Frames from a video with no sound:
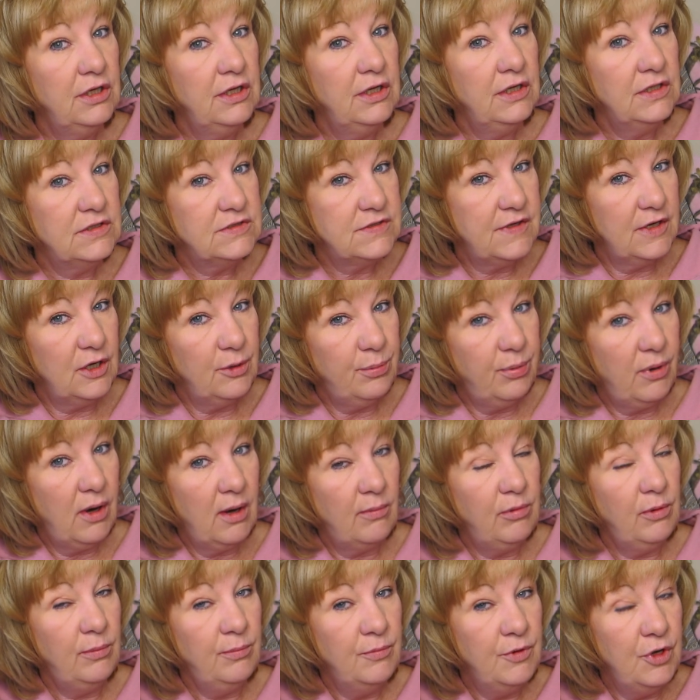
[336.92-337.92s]
it's their
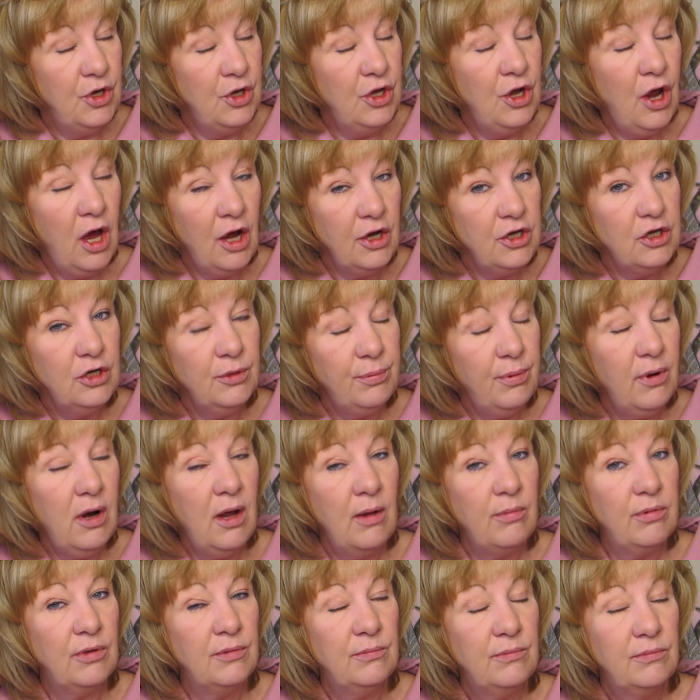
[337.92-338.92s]
problem, not your
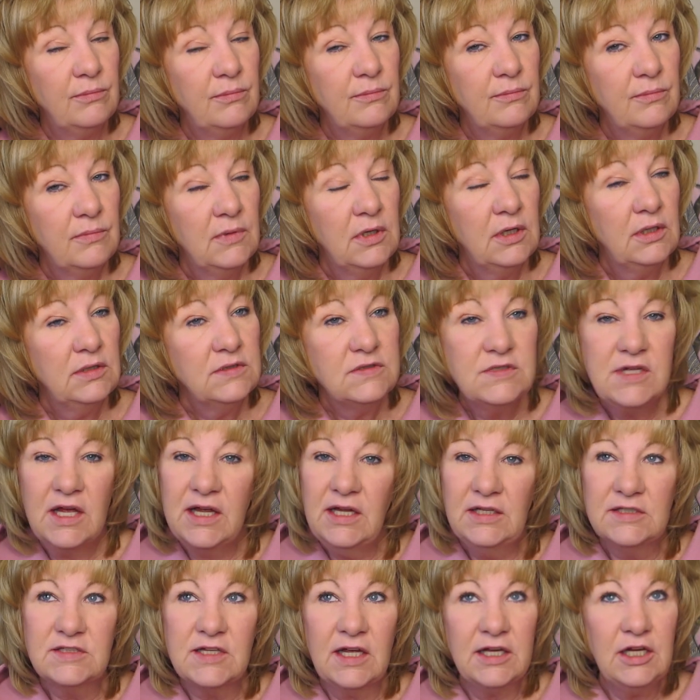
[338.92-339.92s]
problem. So
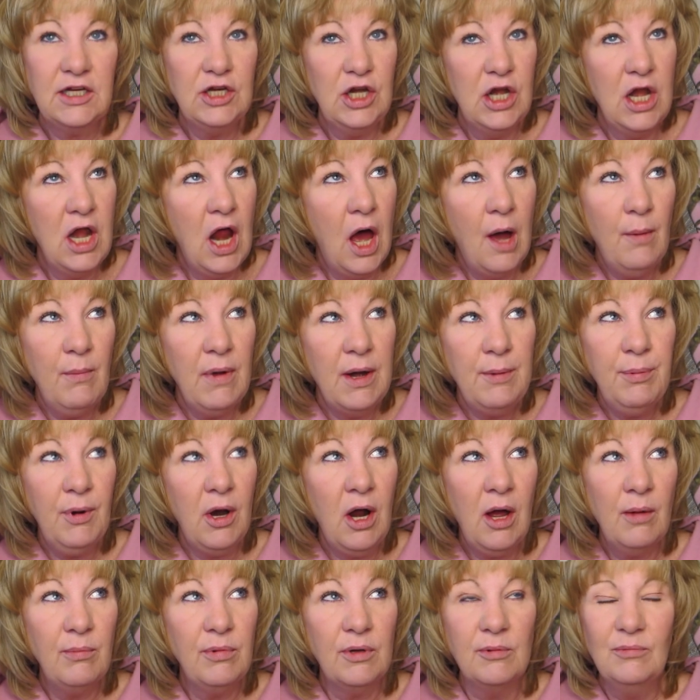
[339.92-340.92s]
it's like, not my
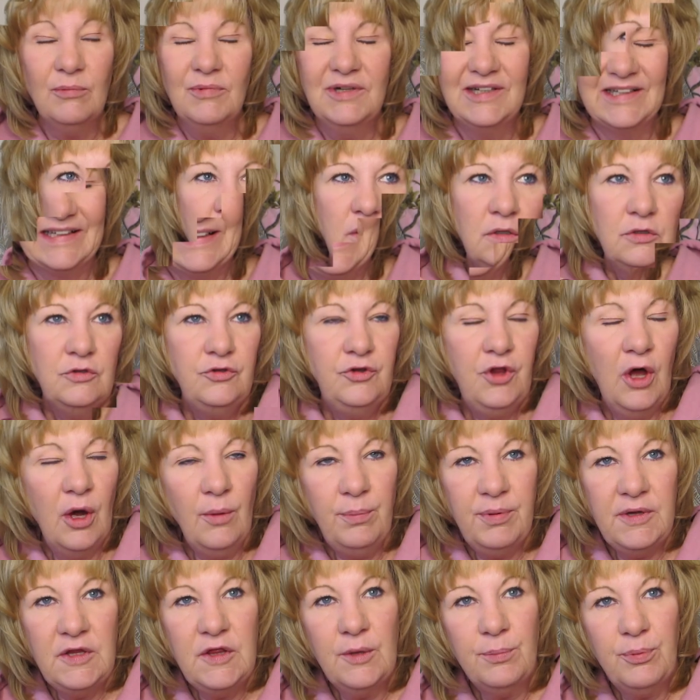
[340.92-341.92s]
problem.
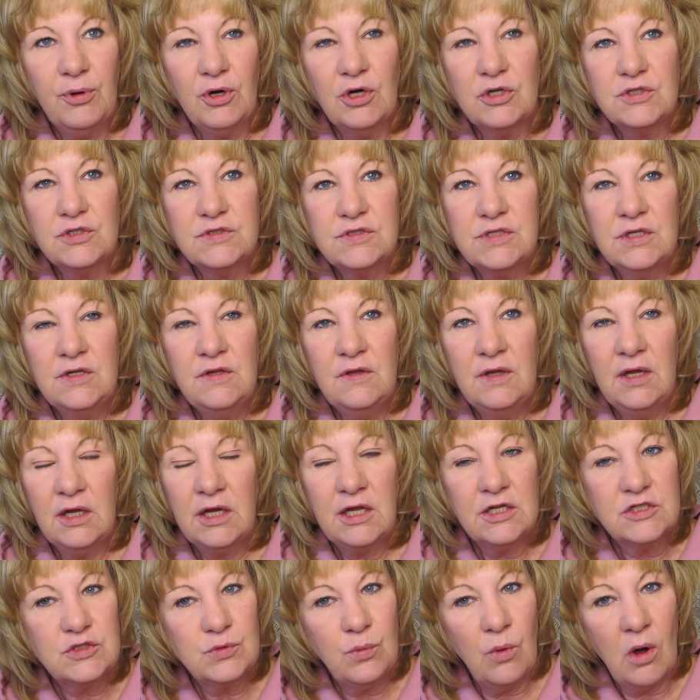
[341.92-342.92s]
Don't be the person that
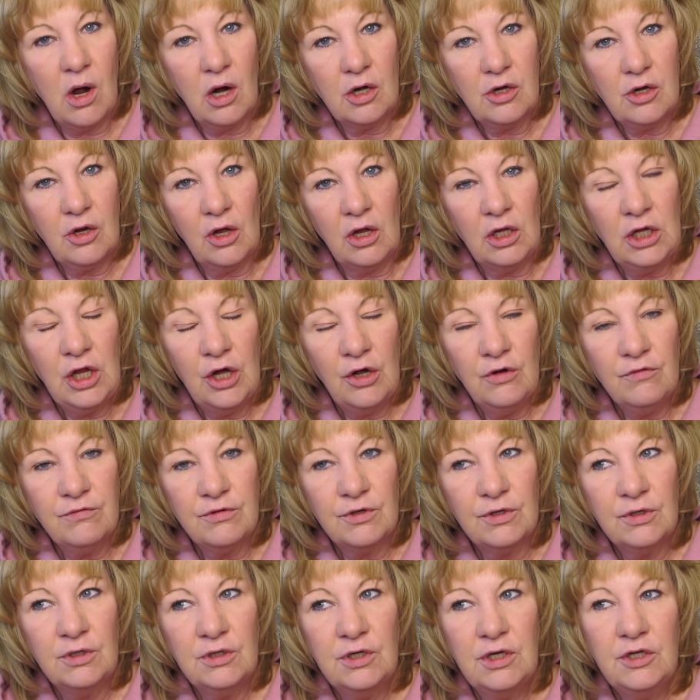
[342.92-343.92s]
gets walked all
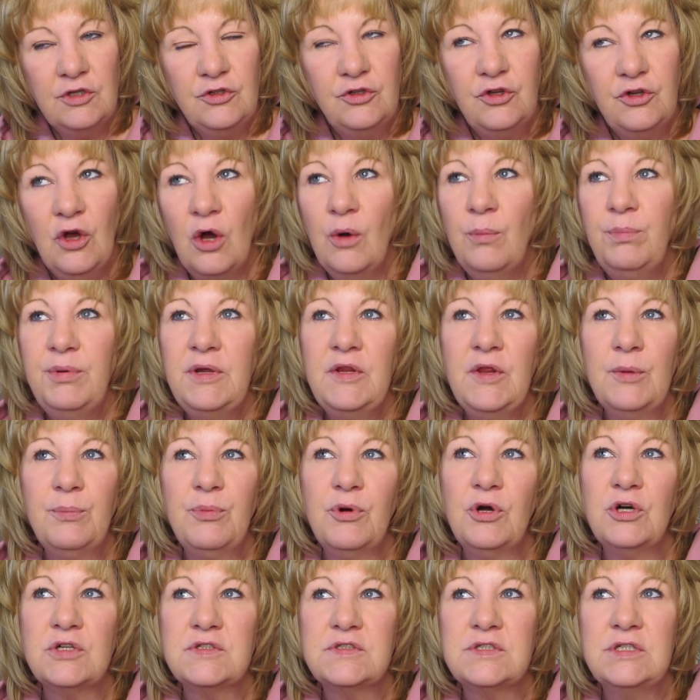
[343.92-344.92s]
over. Don't be the
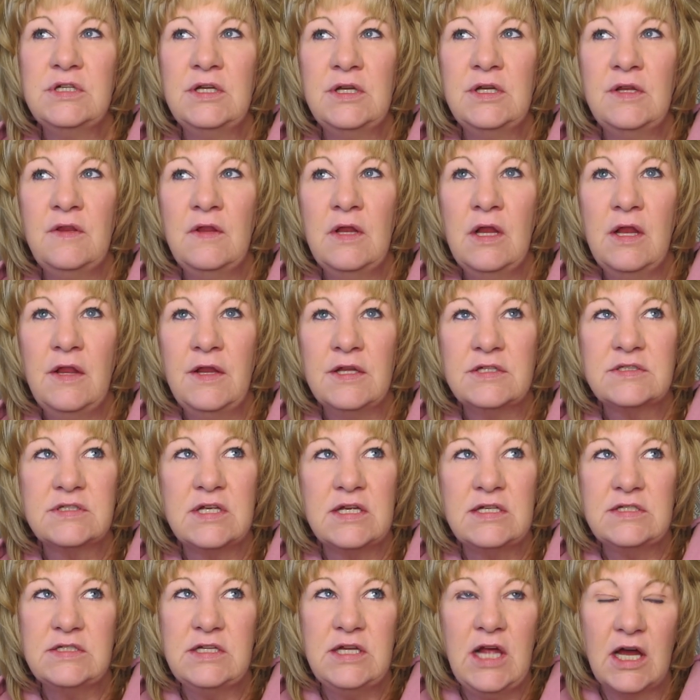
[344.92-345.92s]
person that
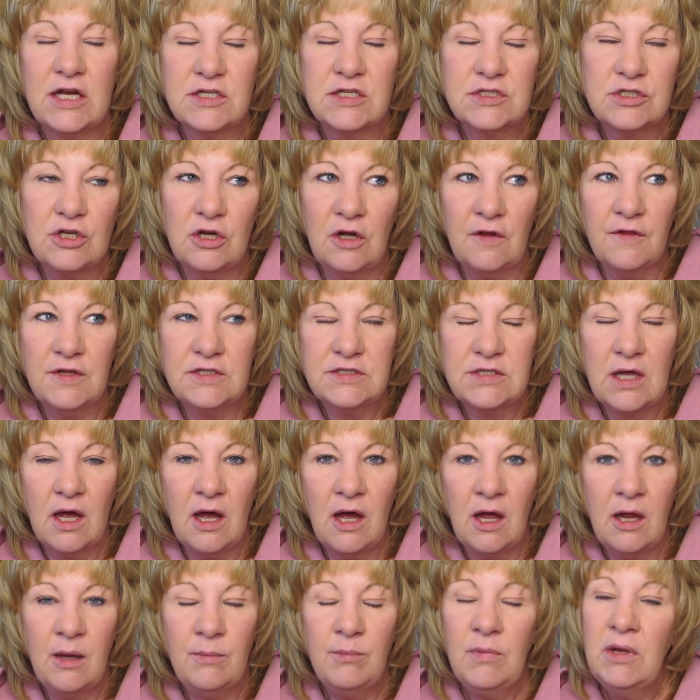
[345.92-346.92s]
says yes all the
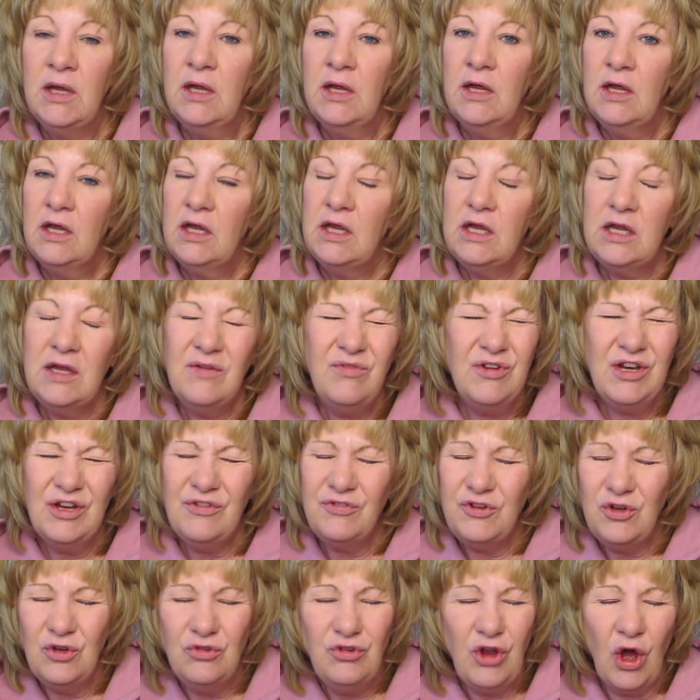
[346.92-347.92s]
time. Even
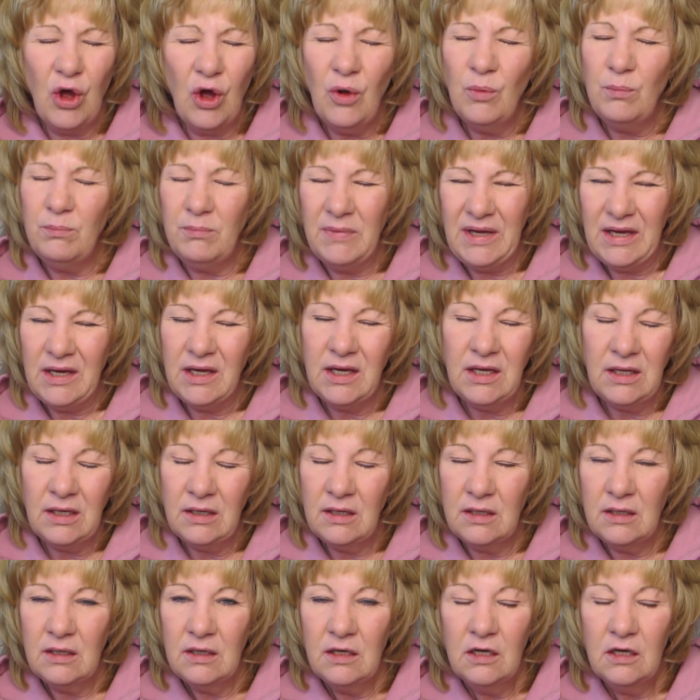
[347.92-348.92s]
if you don't mean it,